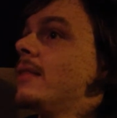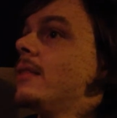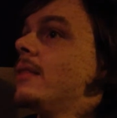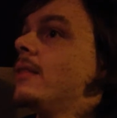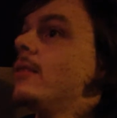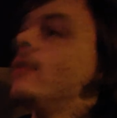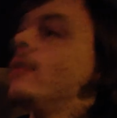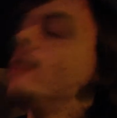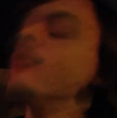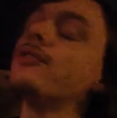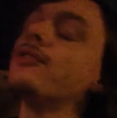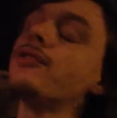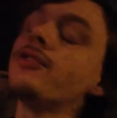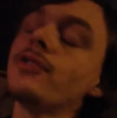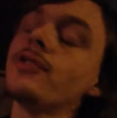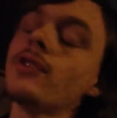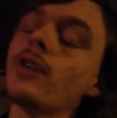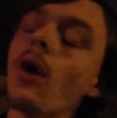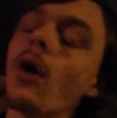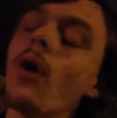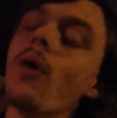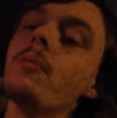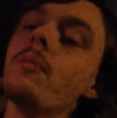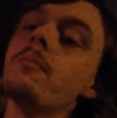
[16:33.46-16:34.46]
there's
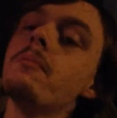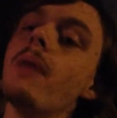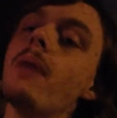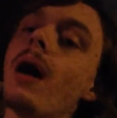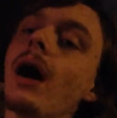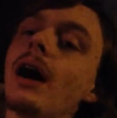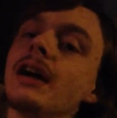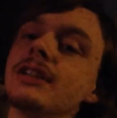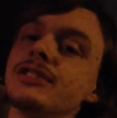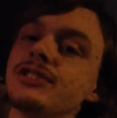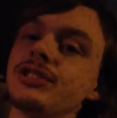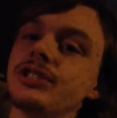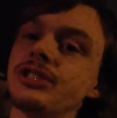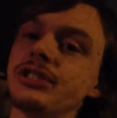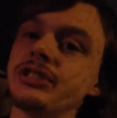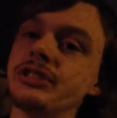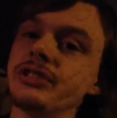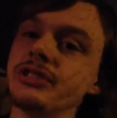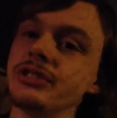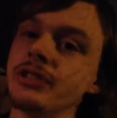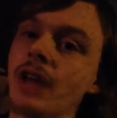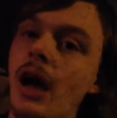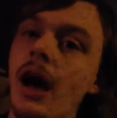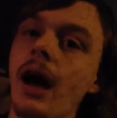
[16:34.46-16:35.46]
so much
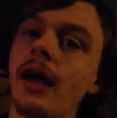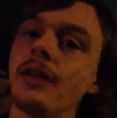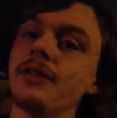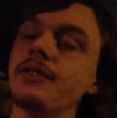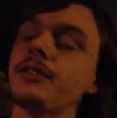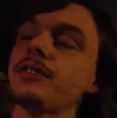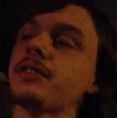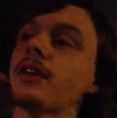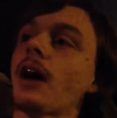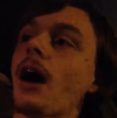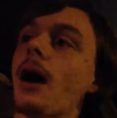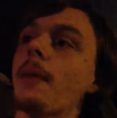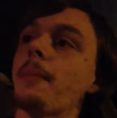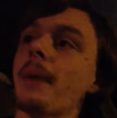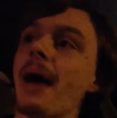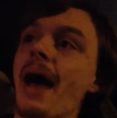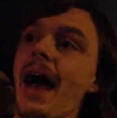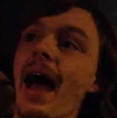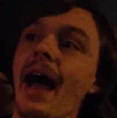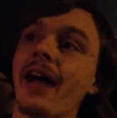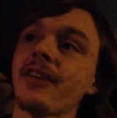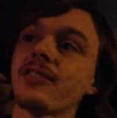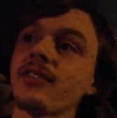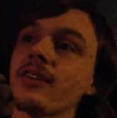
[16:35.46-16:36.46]
nonstop
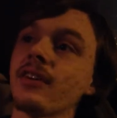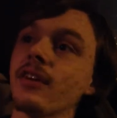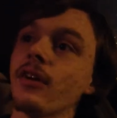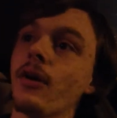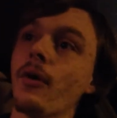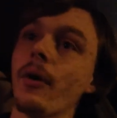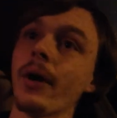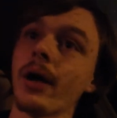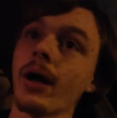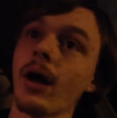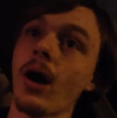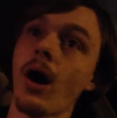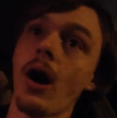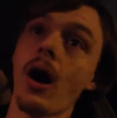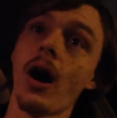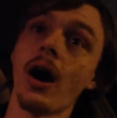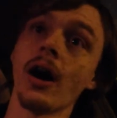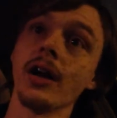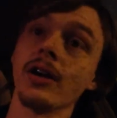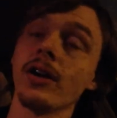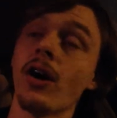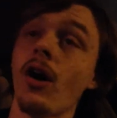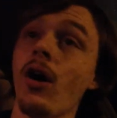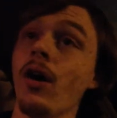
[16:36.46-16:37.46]
action going
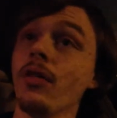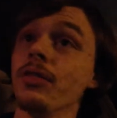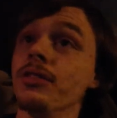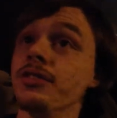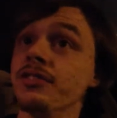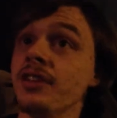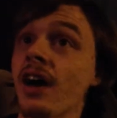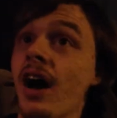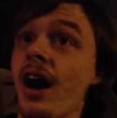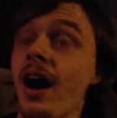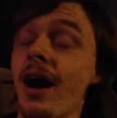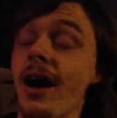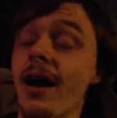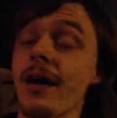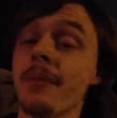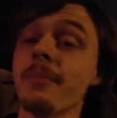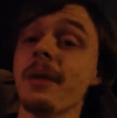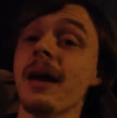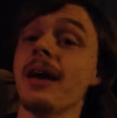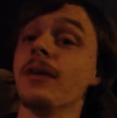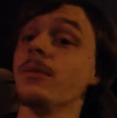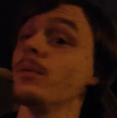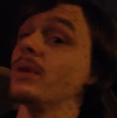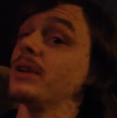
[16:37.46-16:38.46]
on all the
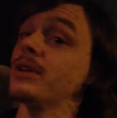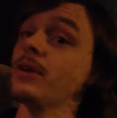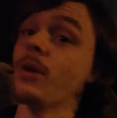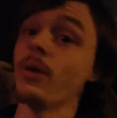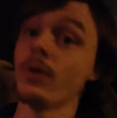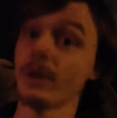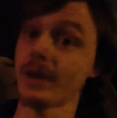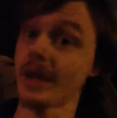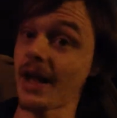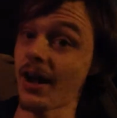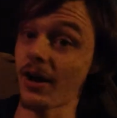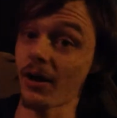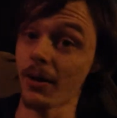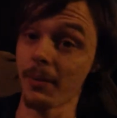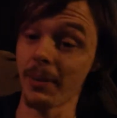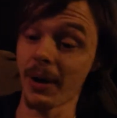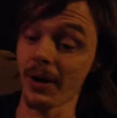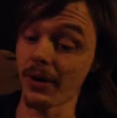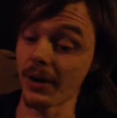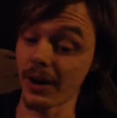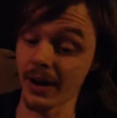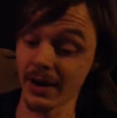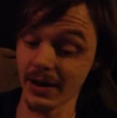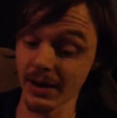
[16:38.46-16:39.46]
time, and we don't care
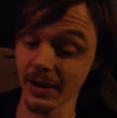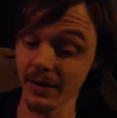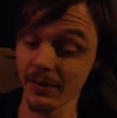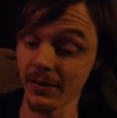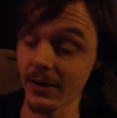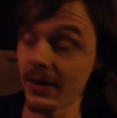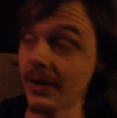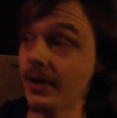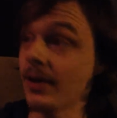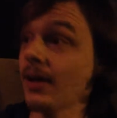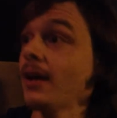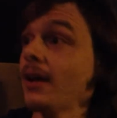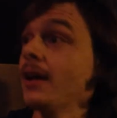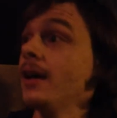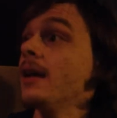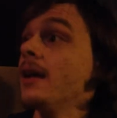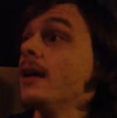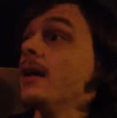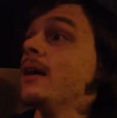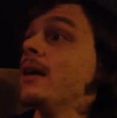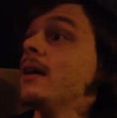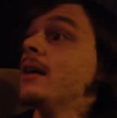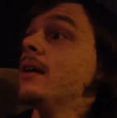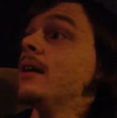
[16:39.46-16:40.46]
about any of it.
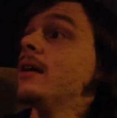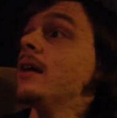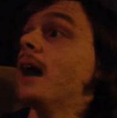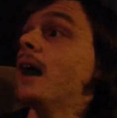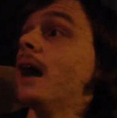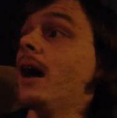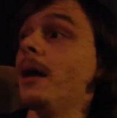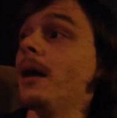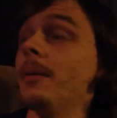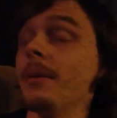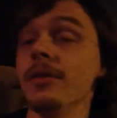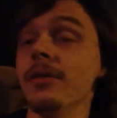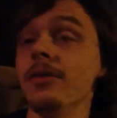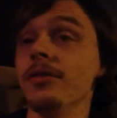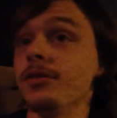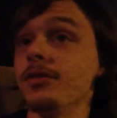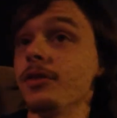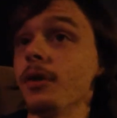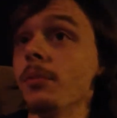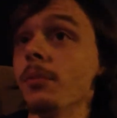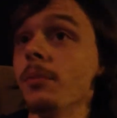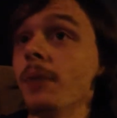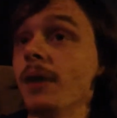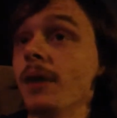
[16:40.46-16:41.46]
And there's
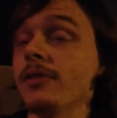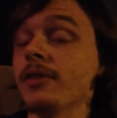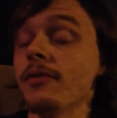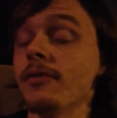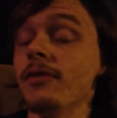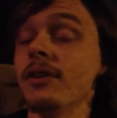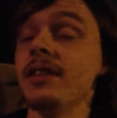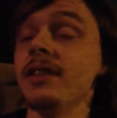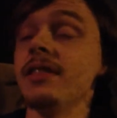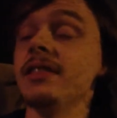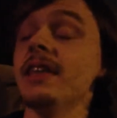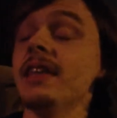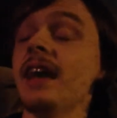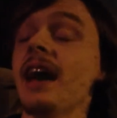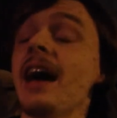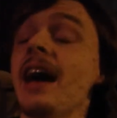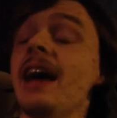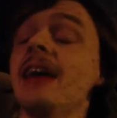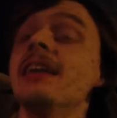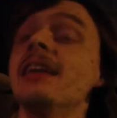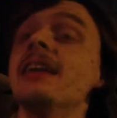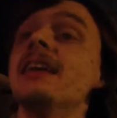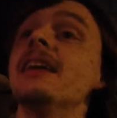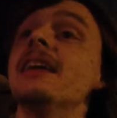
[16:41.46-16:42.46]
so much of it
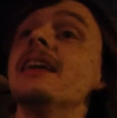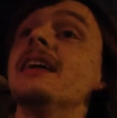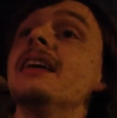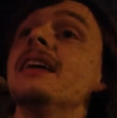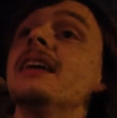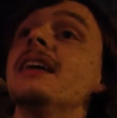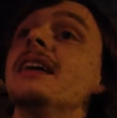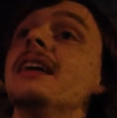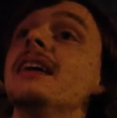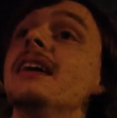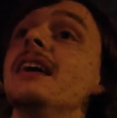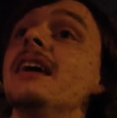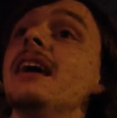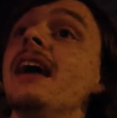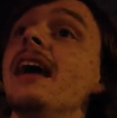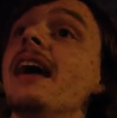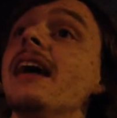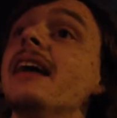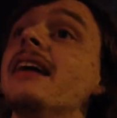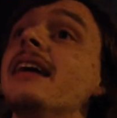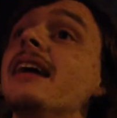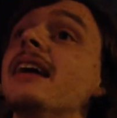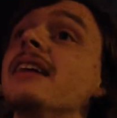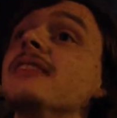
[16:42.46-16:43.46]
that
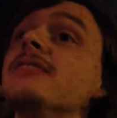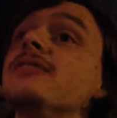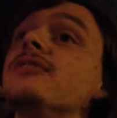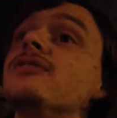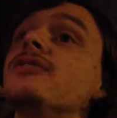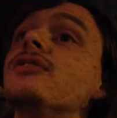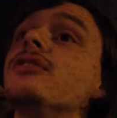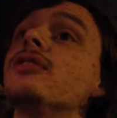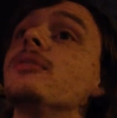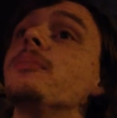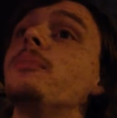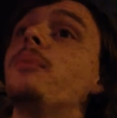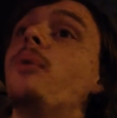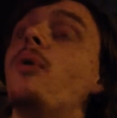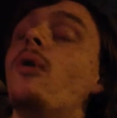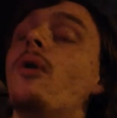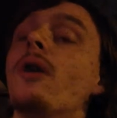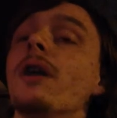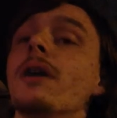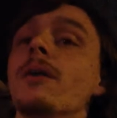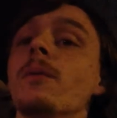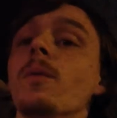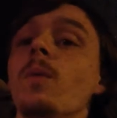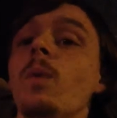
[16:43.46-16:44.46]
it gets to the
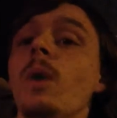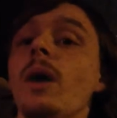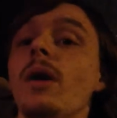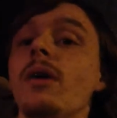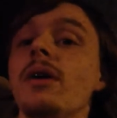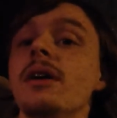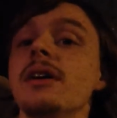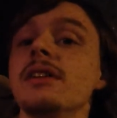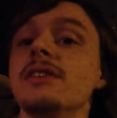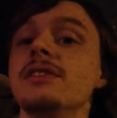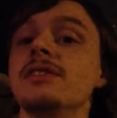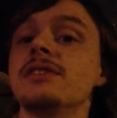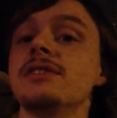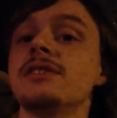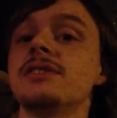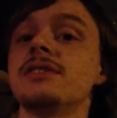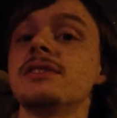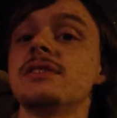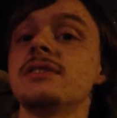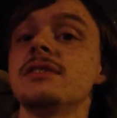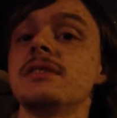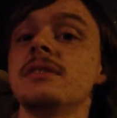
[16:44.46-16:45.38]
point where it's